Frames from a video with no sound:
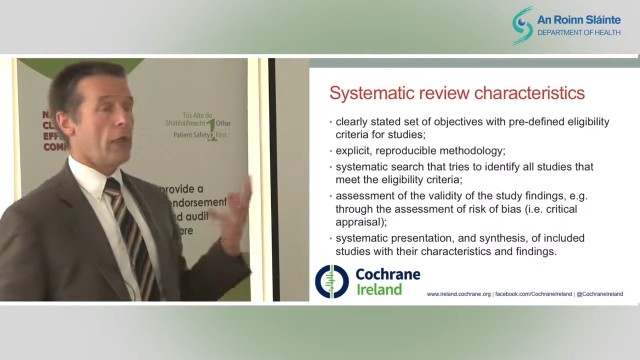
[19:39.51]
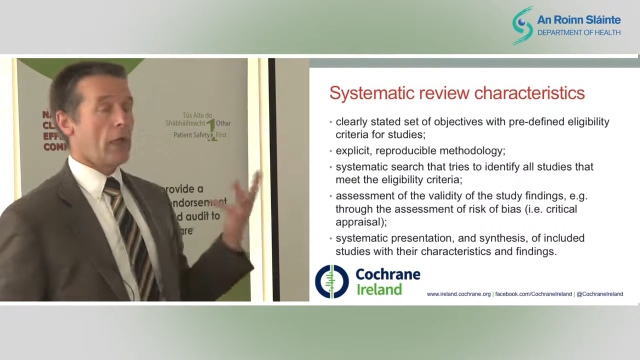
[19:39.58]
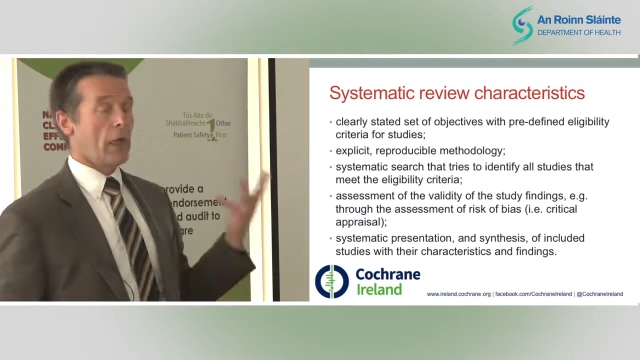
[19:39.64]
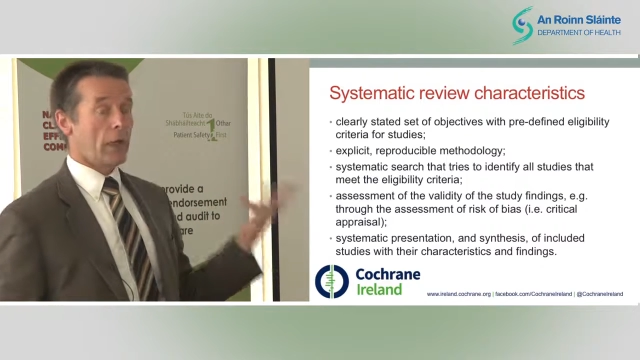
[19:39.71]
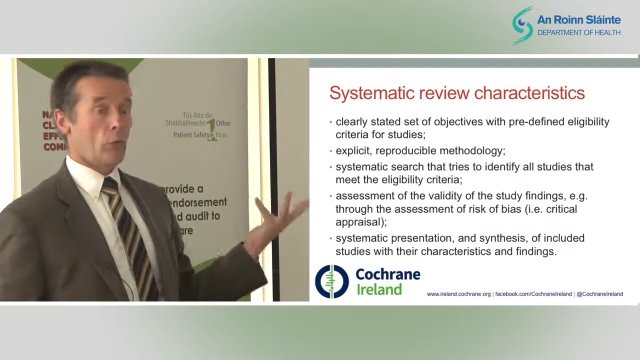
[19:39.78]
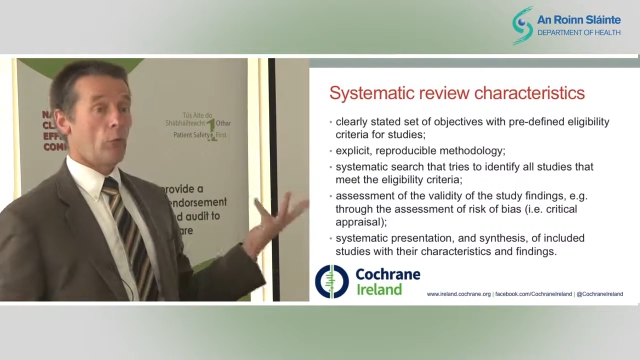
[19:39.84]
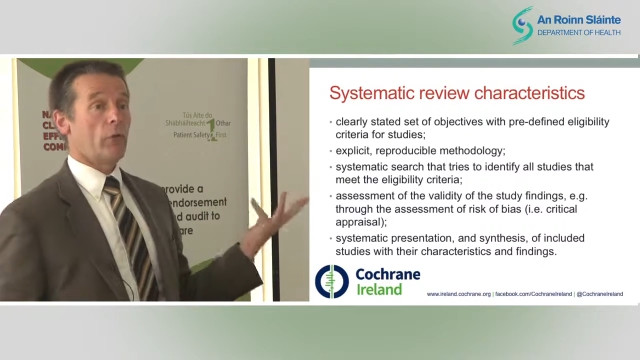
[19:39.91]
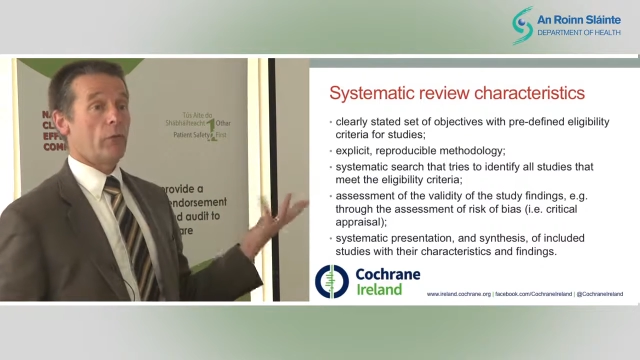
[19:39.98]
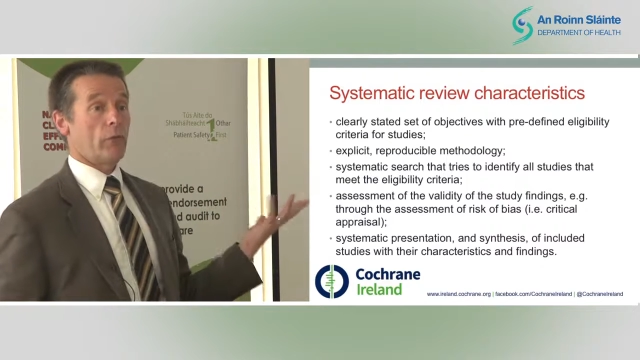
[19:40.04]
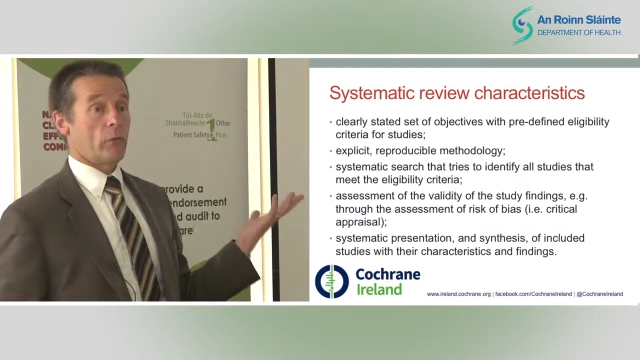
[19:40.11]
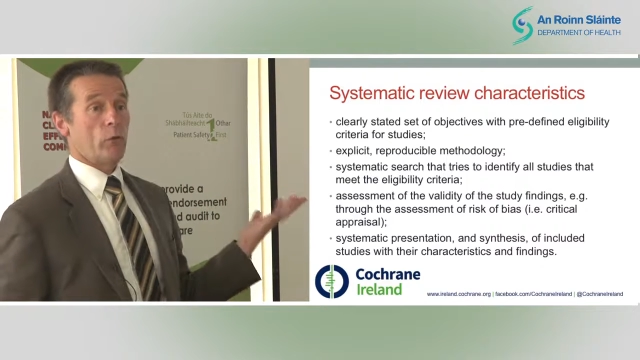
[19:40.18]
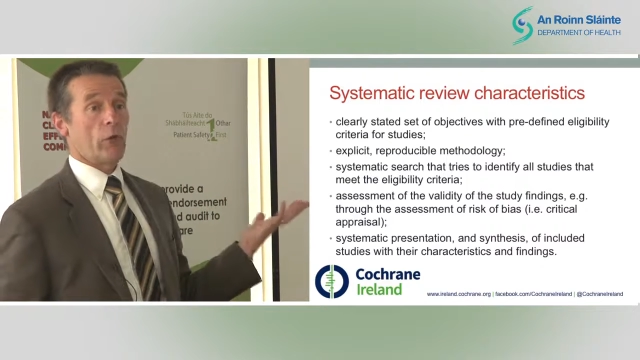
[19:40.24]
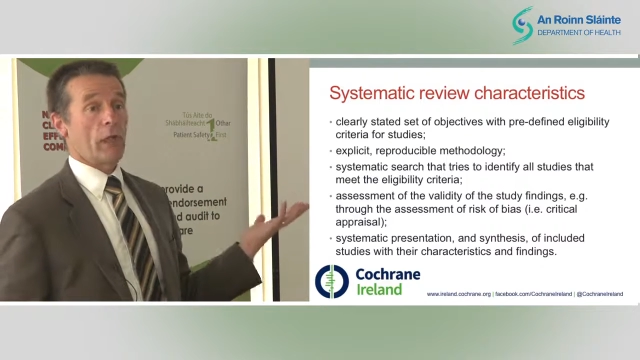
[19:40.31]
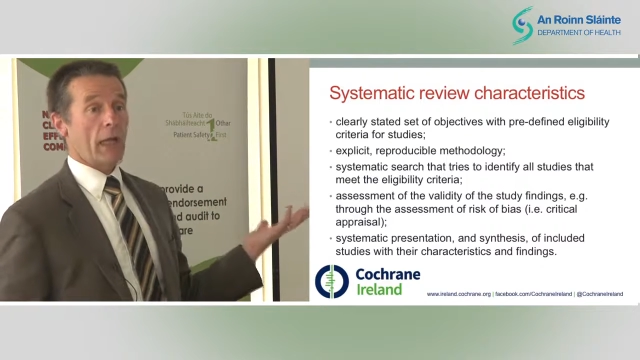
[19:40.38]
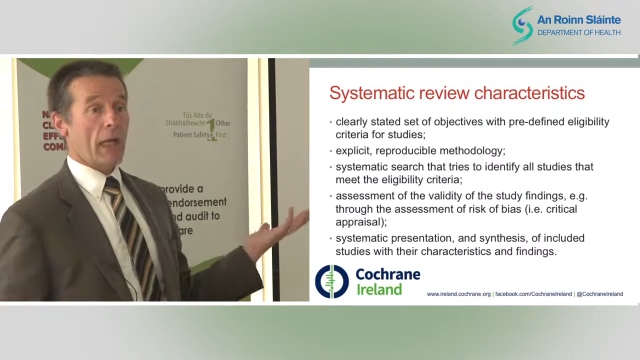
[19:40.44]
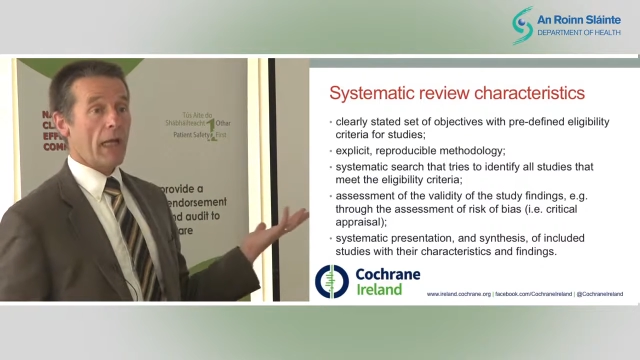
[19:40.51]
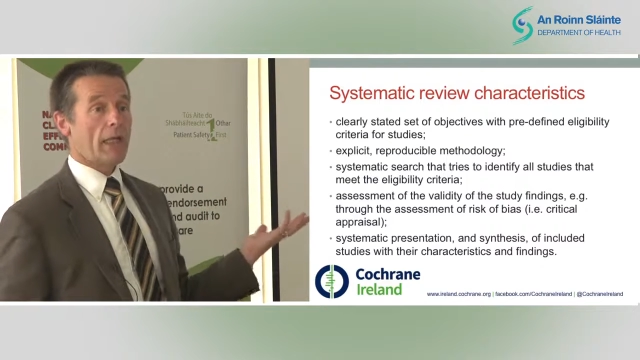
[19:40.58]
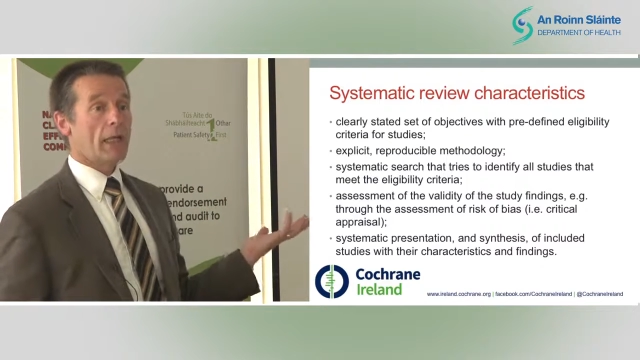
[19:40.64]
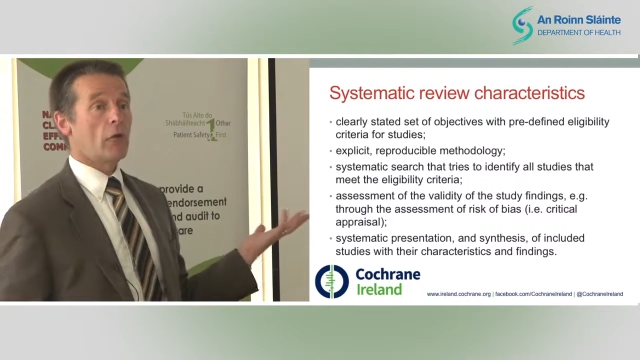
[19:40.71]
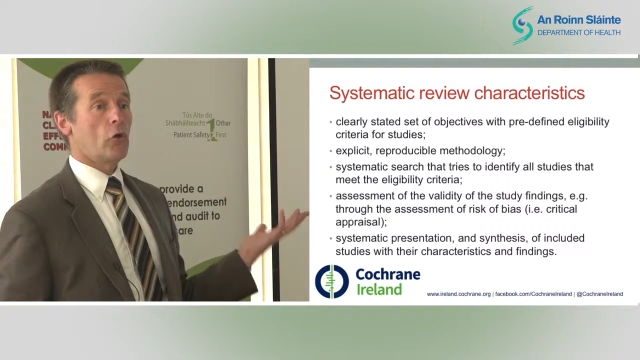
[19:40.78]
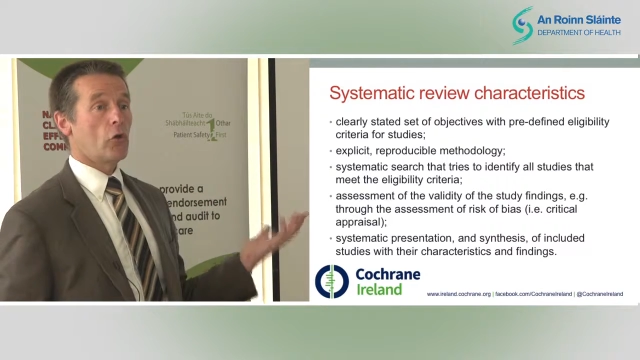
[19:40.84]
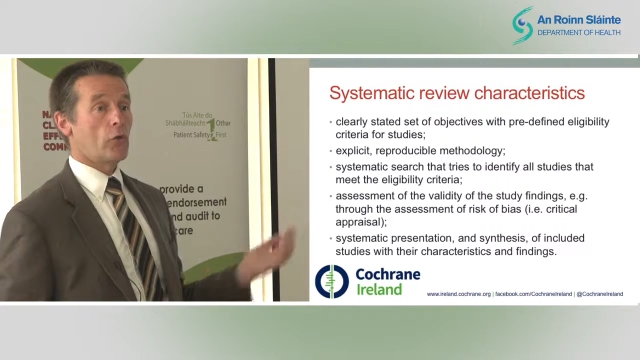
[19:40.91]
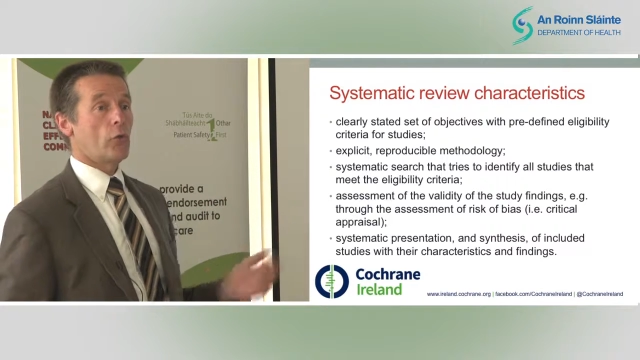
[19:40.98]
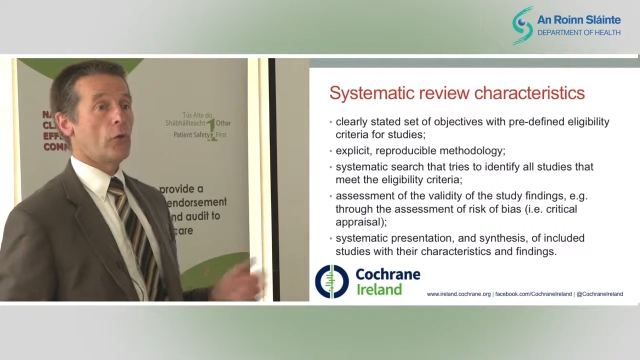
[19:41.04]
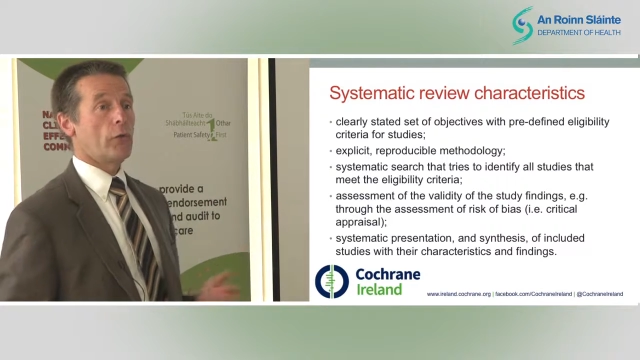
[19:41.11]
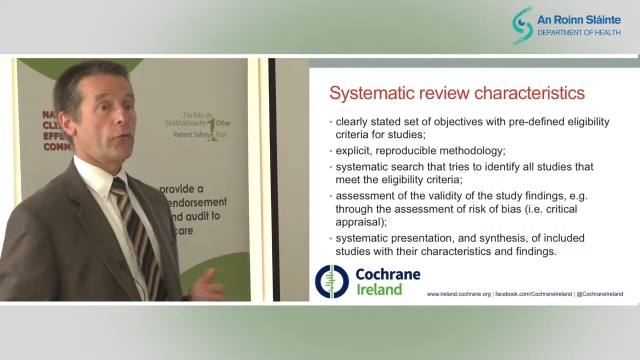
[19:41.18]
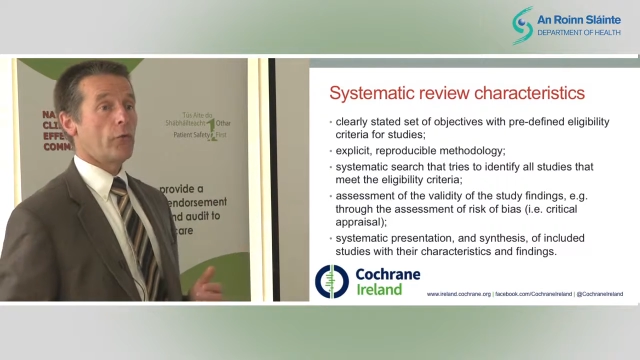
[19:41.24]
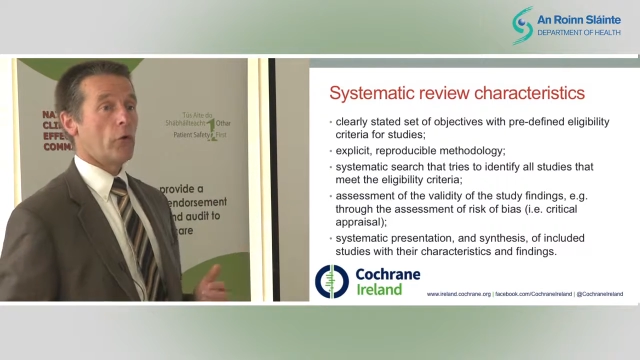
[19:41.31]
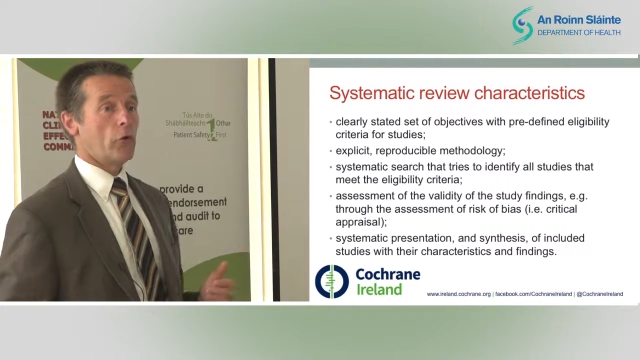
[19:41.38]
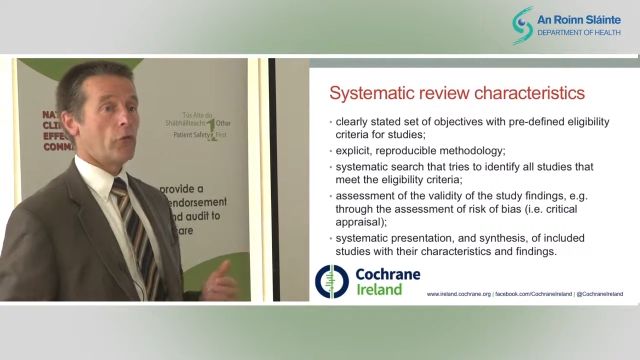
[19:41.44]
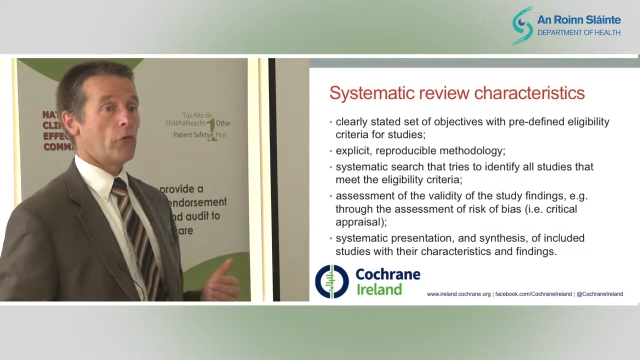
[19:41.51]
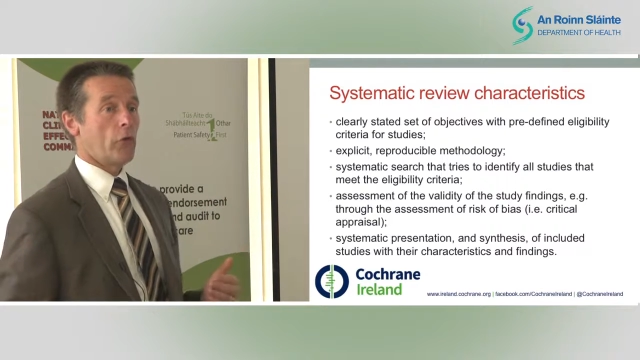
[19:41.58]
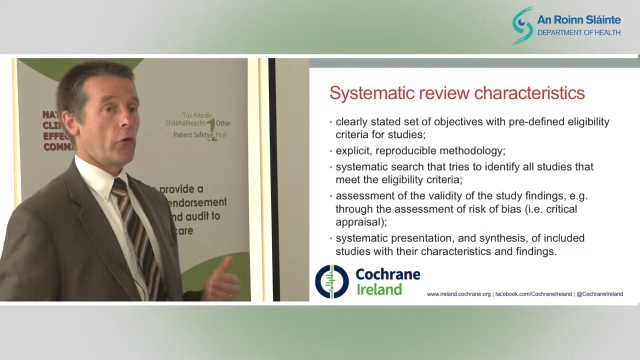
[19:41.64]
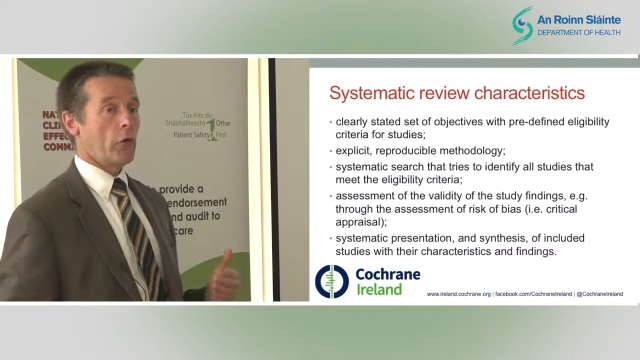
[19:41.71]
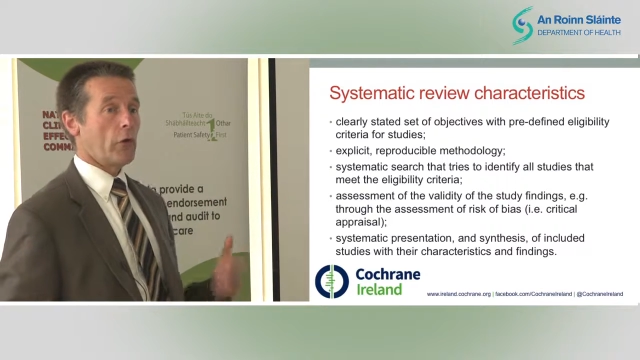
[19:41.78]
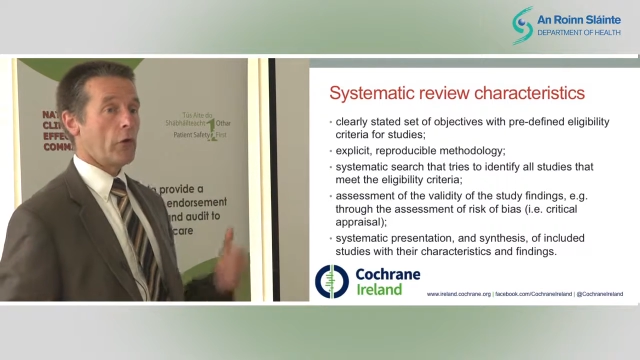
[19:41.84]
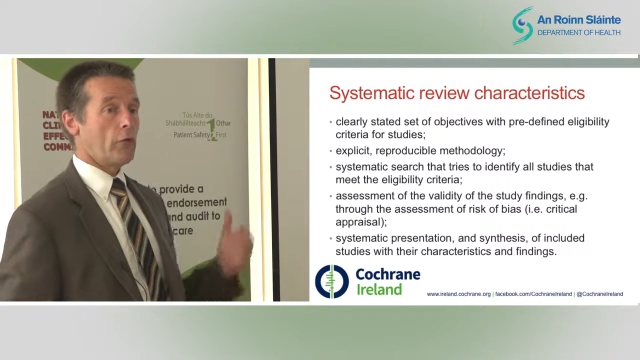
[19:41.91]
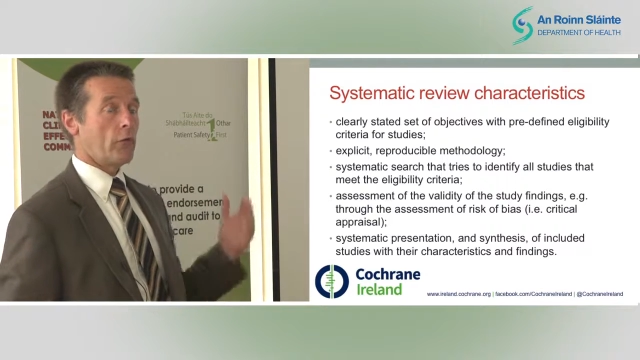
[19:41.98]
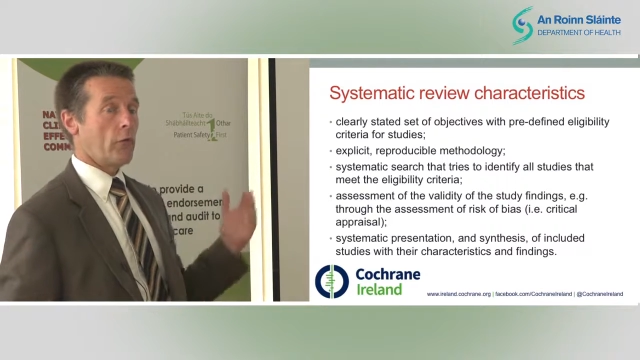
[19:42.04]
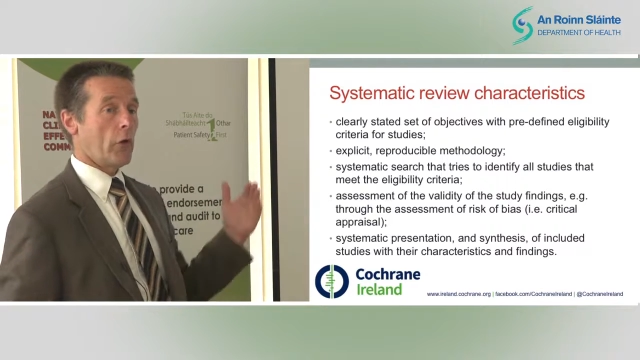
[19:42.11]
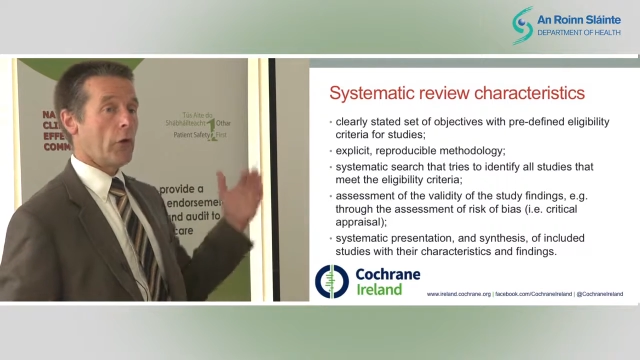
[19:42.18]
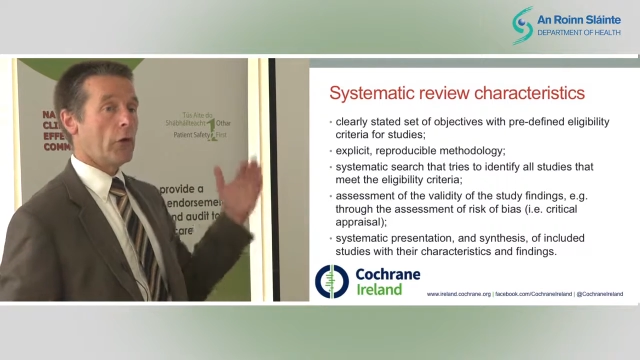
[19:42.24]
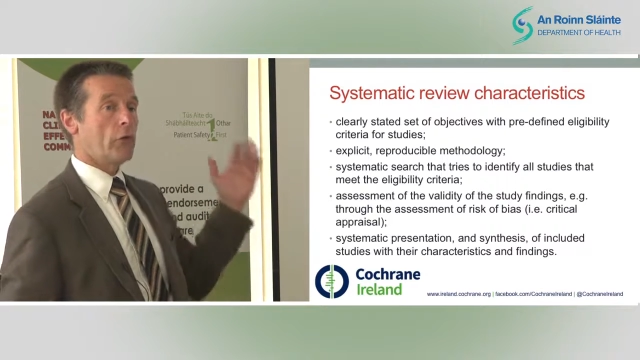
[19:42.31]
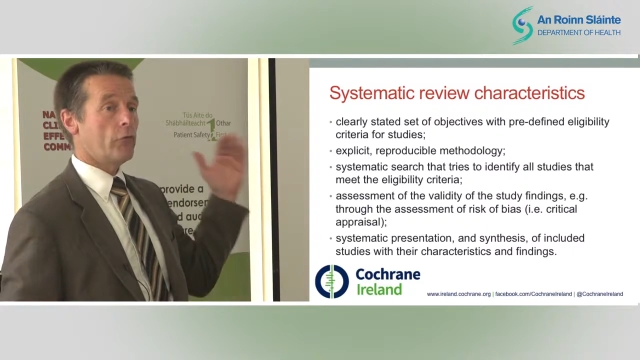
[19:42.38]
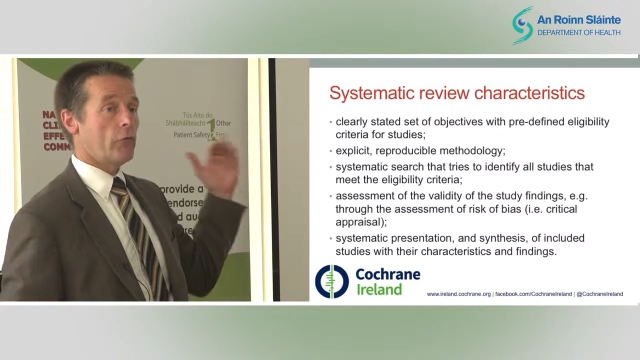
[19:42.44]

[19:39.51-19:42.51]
like with really any good research study,